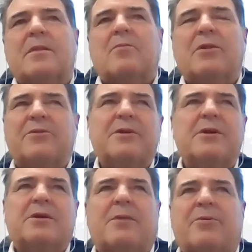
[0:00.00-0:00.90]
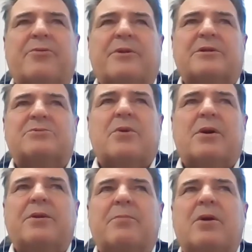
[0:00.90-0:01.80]
Well, I think a couple things. Uh,
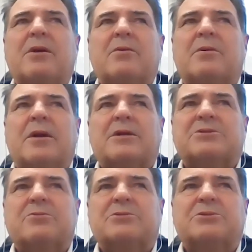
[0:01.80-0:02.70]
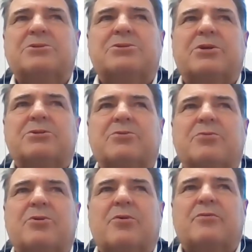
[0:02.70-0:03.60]
Naman actually was in charge and
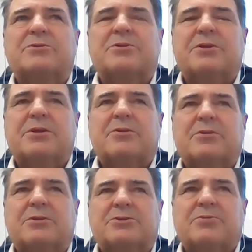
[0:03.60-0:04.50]
went over to the Netherlands.